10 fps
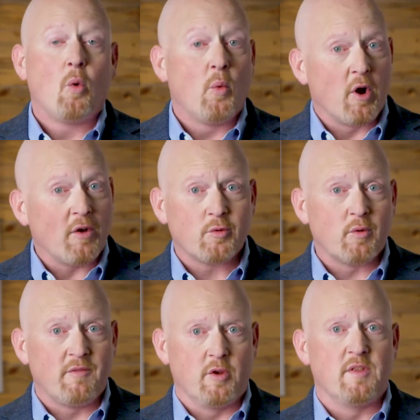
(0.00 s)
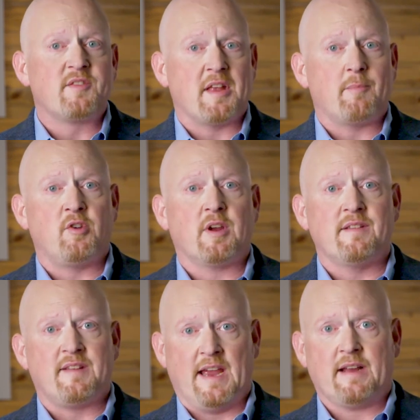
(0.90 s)
We also review the steps you can
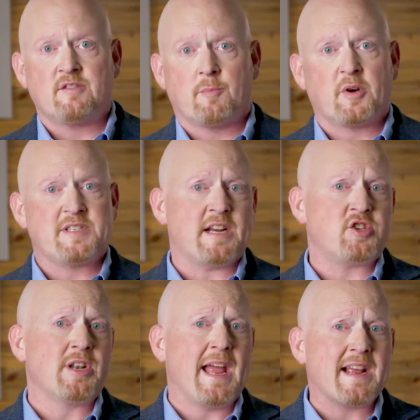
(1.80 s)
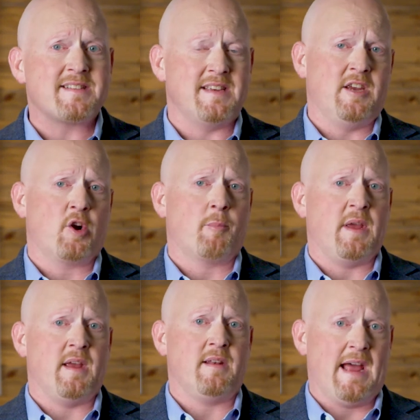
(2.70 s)
take to protect your legacy ERP
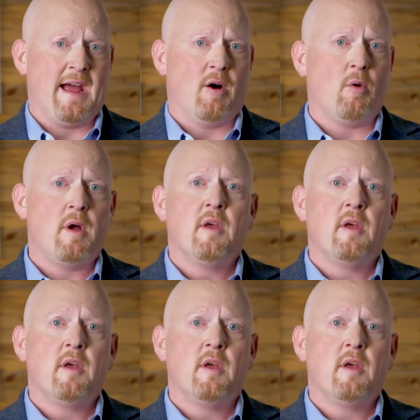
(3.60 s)
now